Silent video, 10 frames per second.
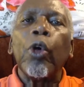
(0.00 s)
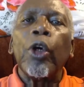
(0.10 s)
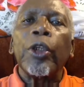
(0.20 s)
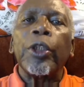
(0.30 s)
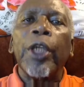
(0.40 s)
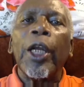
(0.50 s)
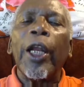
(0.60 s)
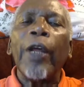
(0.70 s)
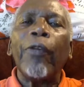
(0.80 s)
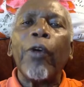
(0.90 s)
and
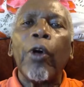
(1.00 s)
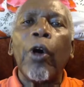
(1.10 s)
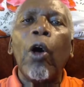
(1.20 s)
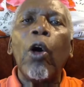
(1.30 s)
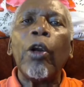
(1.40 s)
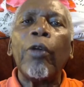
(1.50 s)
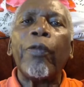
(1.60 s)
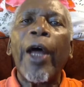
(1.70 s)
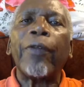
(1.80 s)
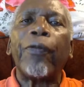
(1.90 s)
you
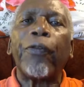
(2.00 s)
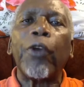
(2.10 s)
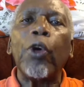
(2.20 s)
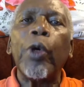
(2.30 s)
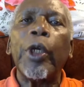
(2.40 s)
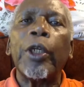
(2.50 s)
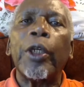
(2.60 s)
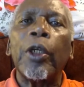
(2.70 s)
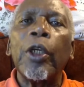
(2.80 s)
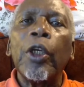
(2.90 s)
deliver all of that
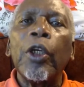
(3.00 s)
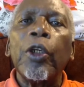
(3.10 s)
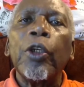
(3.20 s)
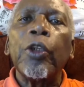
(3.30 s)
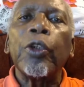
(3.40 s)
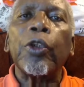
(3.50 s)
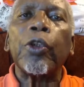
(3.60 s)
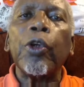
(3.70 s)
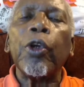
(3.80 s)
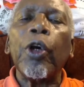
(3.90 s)
fuel
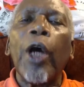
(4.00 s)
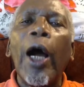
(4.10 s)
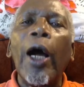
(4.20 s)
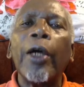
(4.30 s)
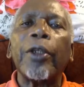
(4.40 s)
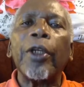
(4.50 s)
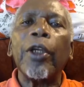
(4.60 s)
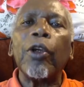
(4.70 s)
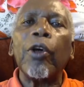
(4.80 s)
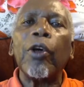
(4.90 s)
to your
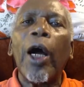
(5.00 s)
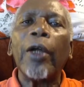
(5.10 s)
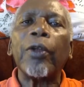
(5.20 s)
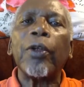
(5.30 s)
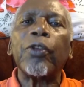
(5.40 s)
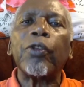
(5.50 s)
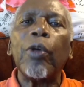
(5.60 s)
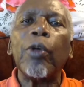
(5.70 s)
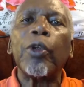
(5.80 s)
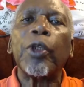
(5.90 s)
heart, and your
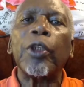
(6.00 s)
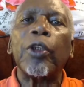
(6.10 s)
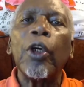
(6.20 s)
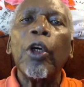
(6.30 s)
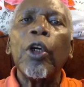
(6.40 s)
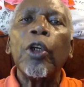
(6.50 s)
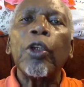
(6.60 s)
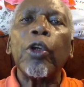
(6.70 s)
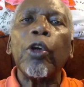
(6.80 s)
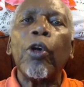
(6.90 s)
heart distributed
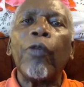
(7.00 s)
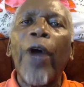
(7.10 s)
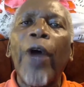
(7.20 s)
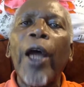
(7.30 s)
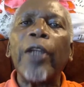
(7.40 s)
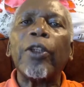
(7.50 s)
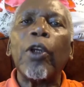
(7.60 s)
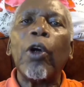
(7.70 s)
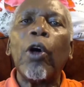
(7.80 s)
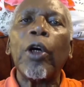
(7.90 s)
to your
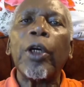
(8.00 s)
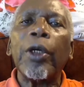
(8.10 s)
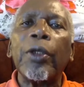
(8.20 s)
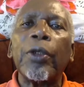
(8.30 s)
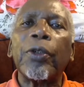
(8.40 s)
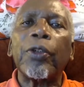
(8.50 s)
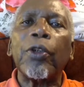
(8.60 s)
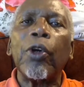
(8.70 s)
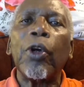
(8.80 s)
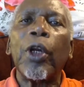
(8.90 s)
vital organs,
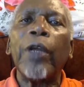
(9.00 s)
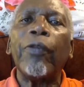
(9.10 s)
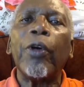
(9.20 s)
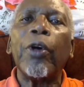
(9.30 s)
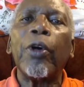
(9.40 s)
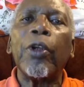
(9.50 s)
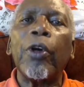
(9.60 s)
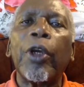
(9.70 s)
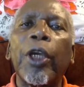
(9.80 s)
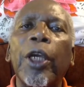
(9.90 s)
to your liver,
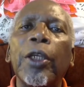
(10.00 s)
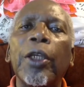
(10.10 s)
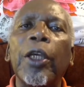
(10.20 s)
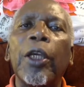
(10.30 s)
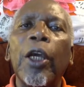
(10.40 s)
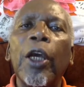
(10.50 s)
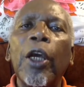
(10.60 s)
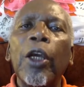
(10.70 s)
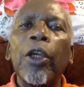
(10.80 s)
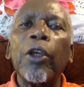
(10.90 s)
your kidney,
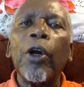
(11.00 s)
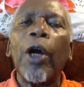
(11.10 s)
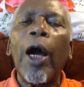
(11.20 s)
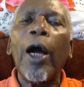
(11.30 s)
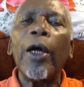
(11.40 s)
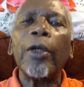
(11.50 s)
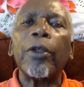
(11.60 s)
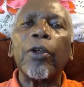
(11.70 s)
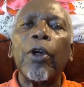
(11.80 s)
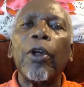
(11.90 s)
your
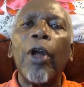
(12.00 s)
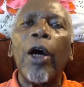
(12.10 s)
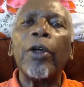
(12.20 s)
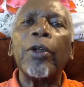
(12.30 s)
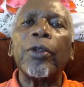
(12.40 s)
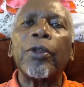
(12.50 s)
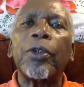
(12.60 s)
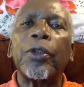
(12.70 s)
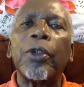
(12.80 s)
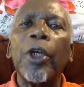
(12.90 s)
heart, your
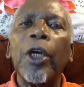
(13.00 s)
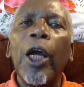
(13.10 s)
lungs,